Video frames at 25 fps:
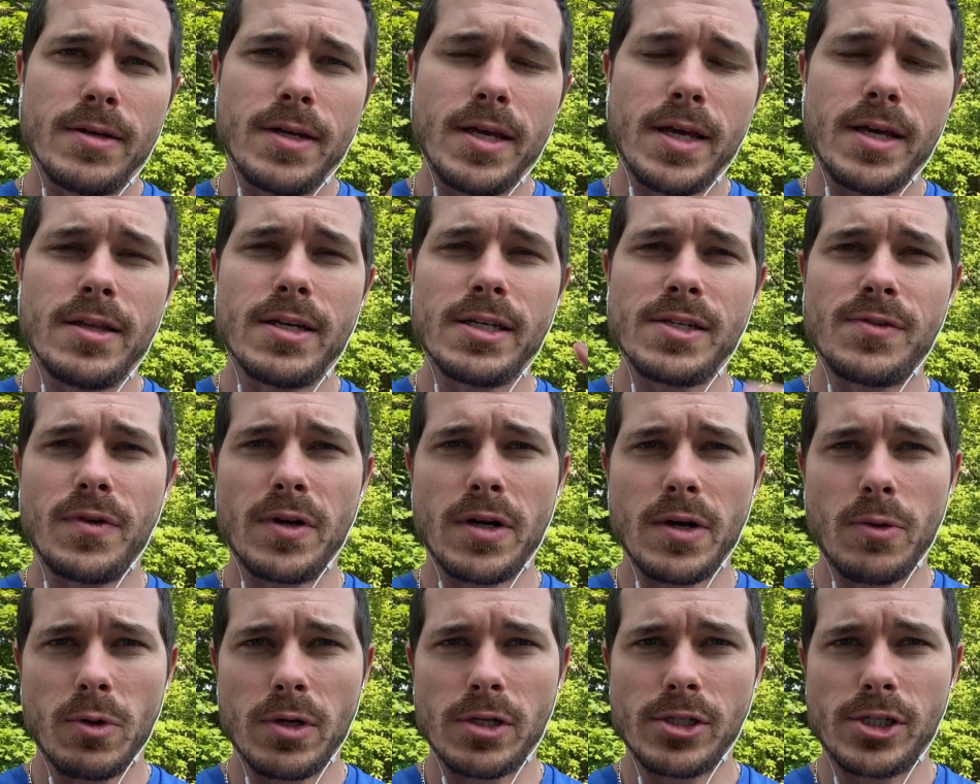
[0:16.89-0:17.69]
In this
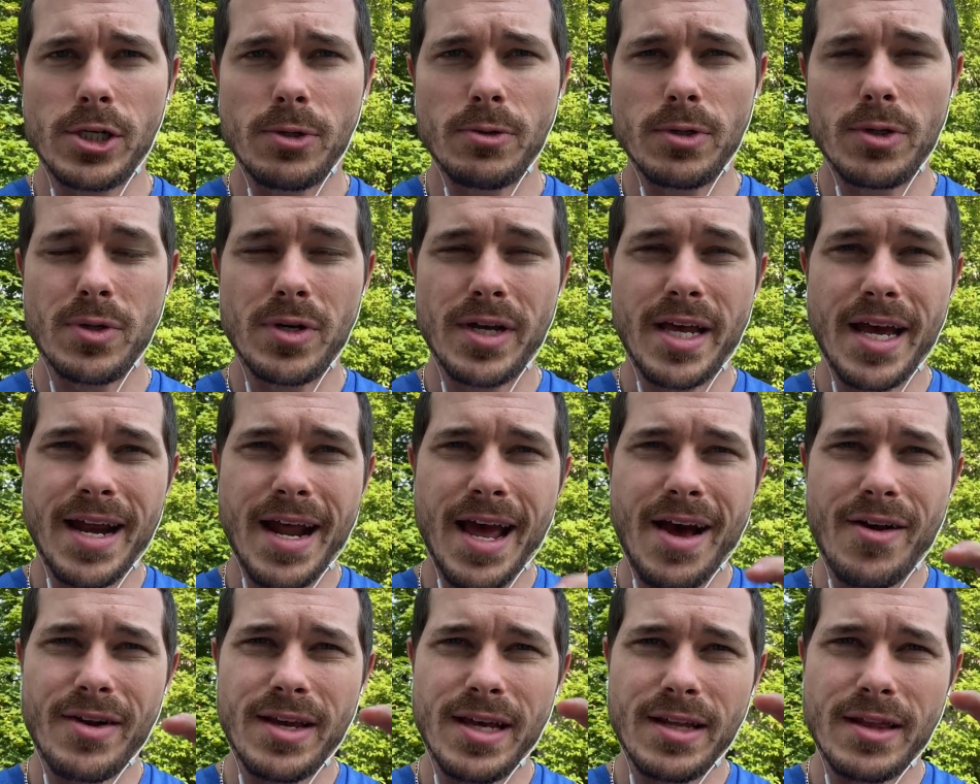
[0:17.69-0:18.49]
video, I want to share with you again
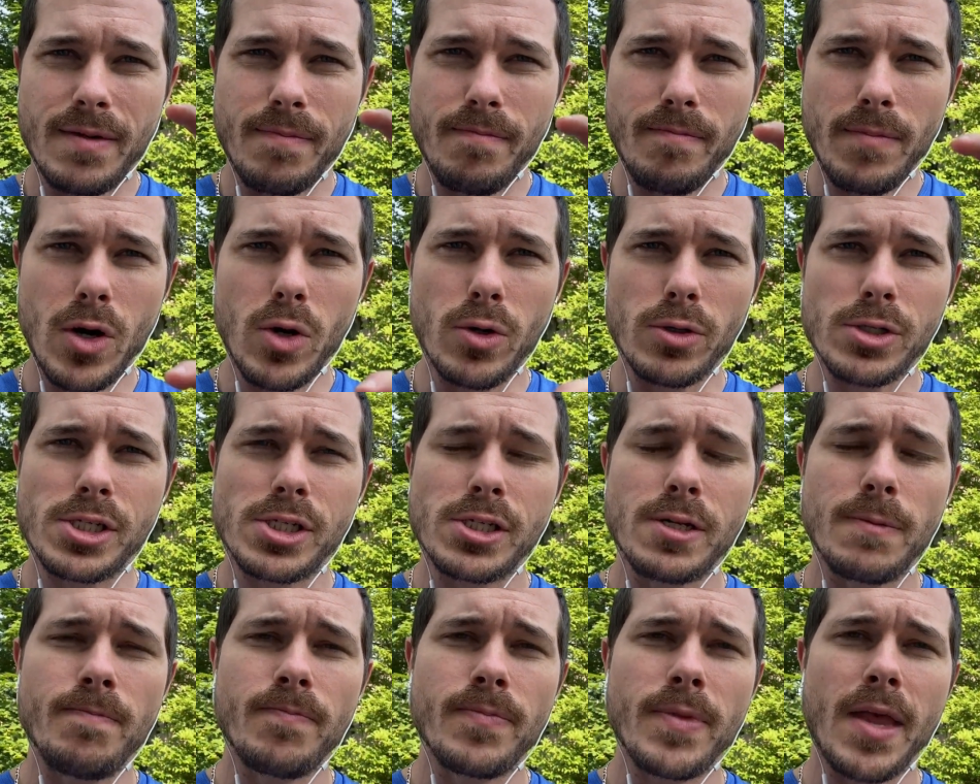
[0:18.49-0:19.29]
how to get the
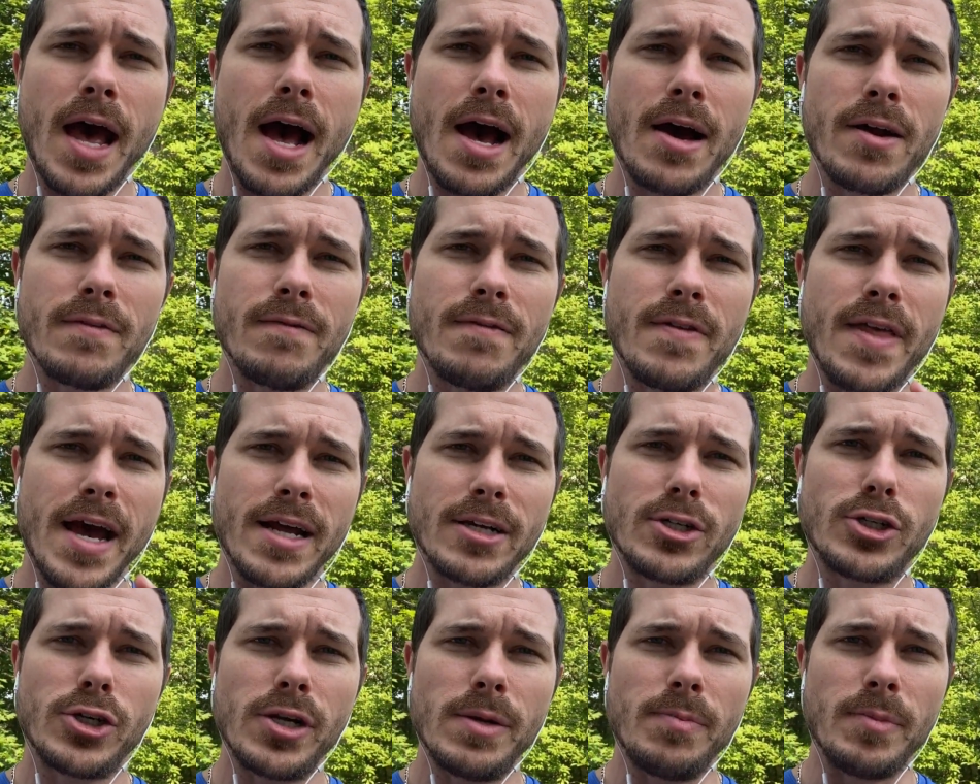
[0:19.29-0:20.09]
most out of
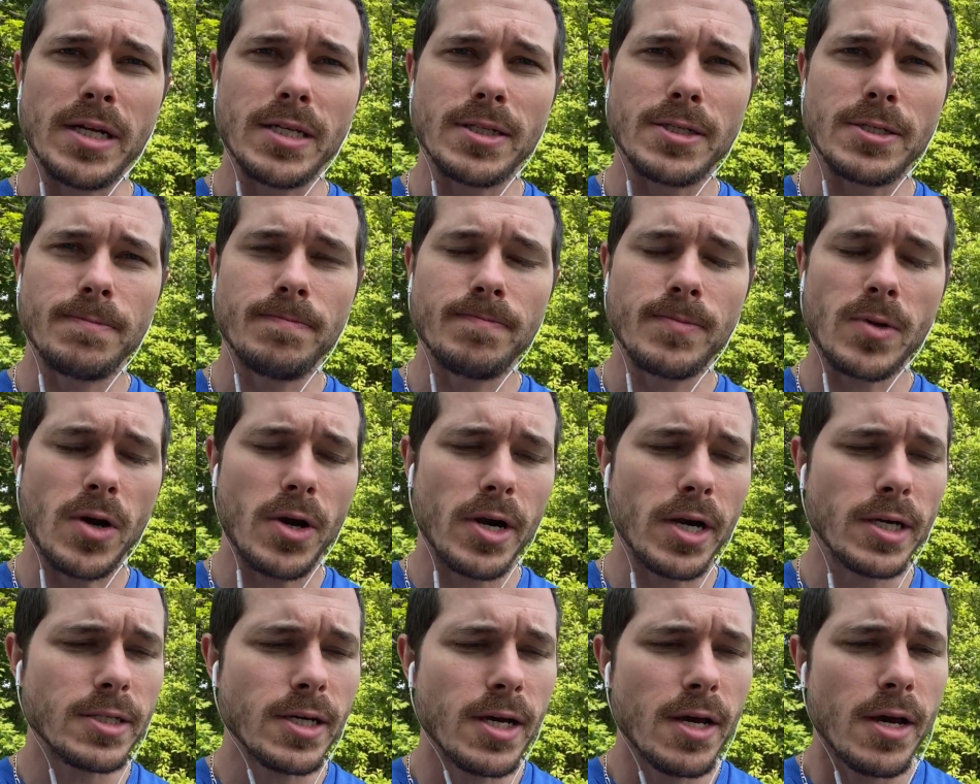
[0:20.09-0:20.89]
that treatment. All
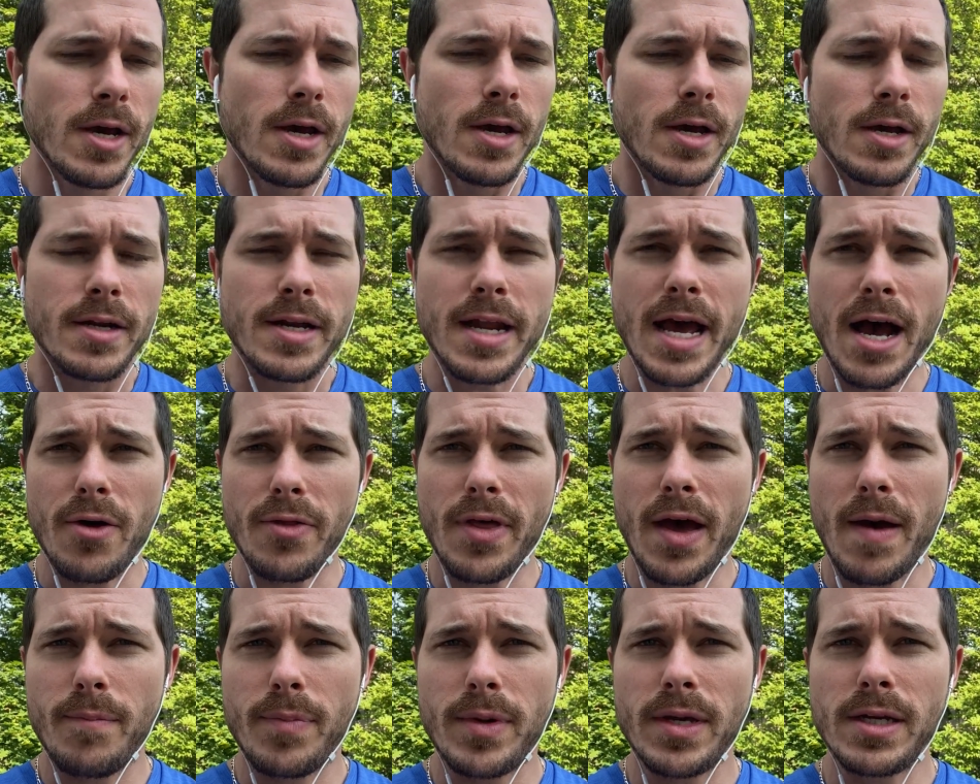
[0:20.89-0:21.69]
right. Now,
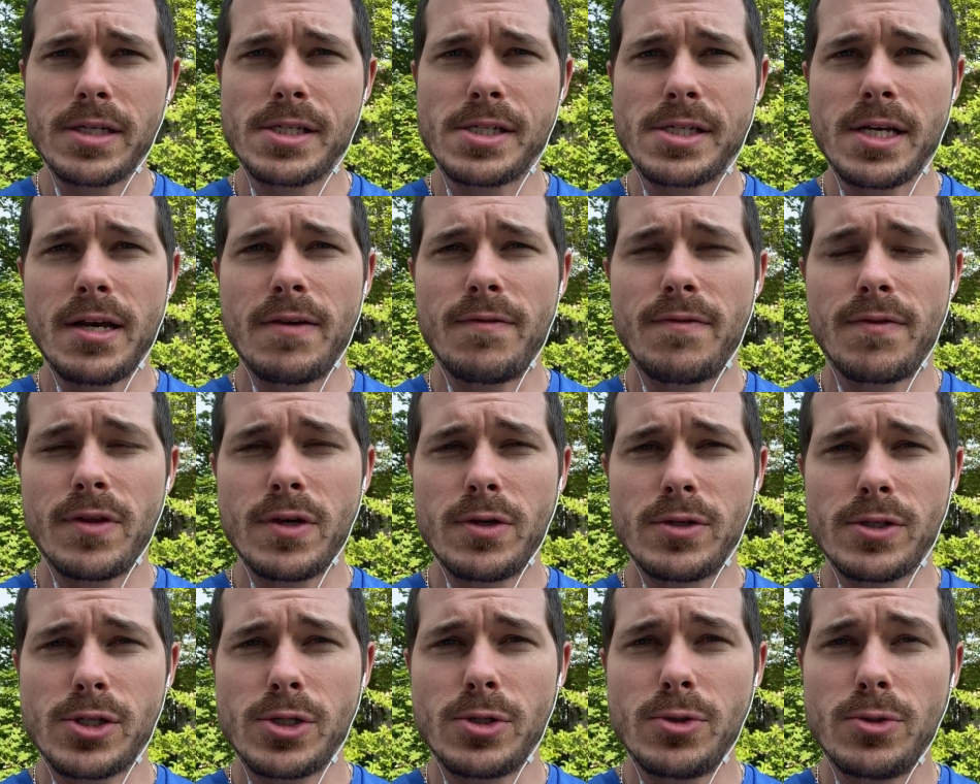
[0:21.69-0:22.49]
that being said, for
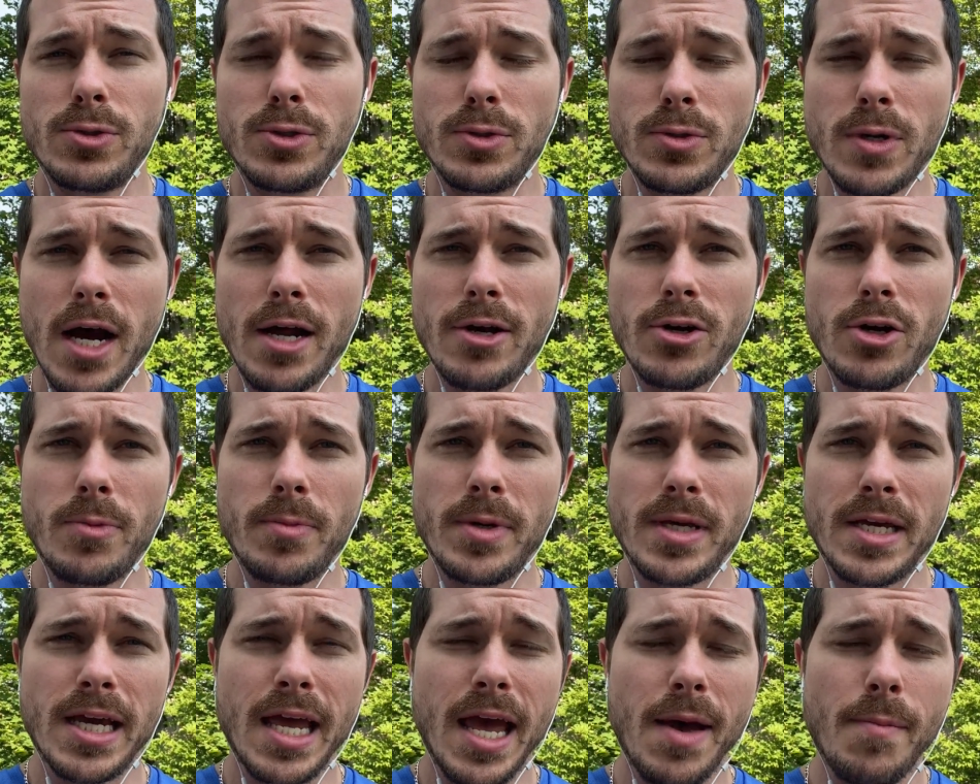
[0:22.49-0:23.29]
those of you who do not know
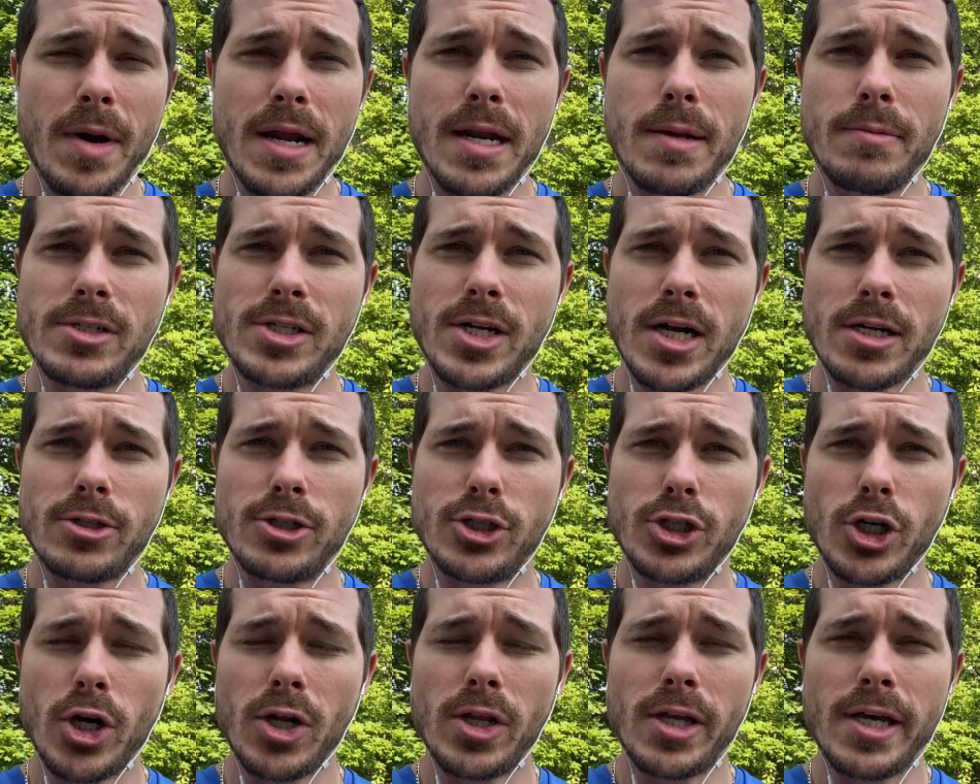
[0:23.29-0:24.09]
me, again, my name is Dr.
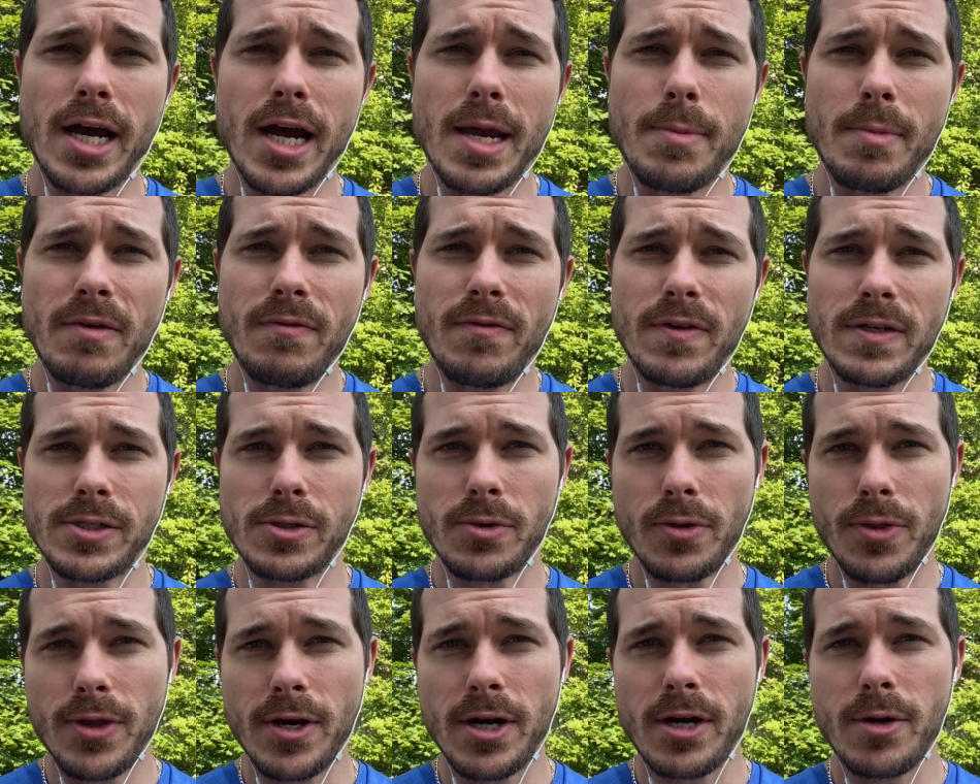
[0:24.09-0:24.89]
Charlie. I'm a
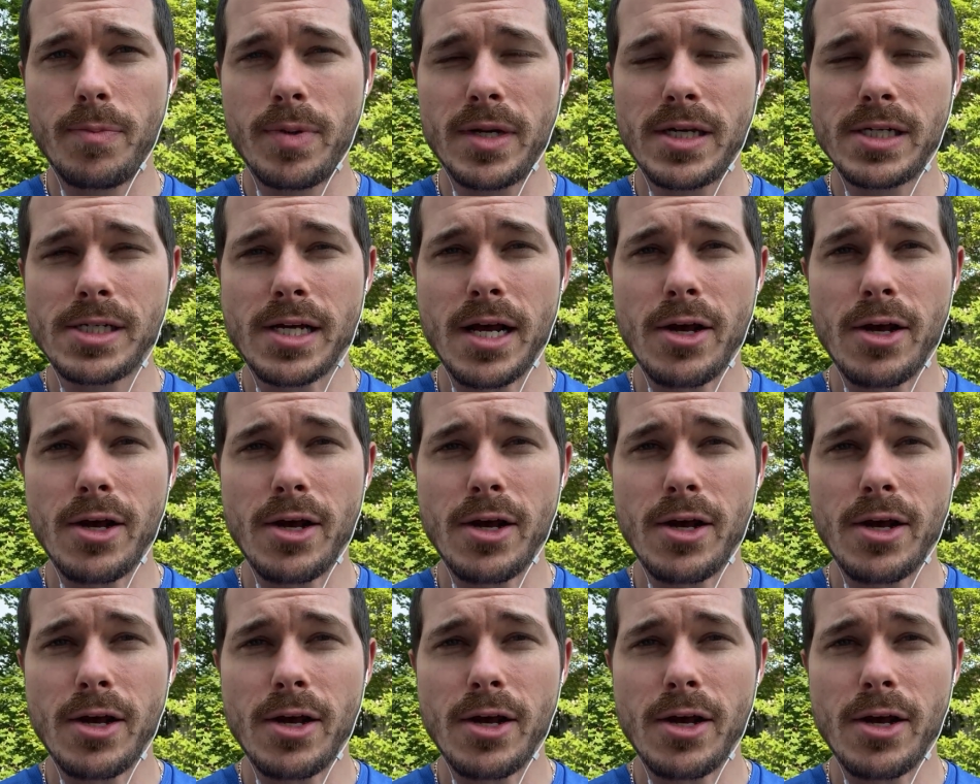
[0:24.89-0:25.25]
physical therapist.